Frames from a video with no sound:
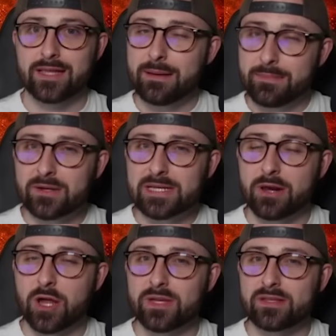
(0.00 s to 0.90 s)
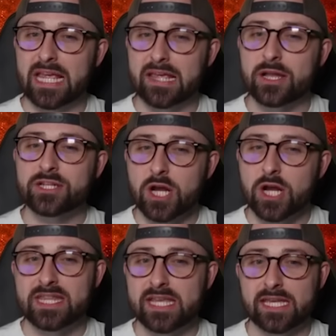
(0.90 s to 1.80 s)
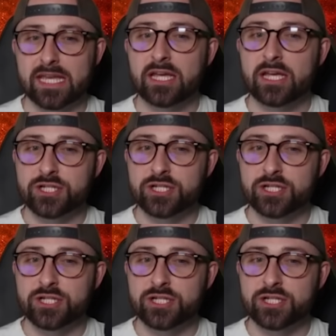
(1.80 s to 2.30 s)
Let me know down below what you think. Am I just overthinking it?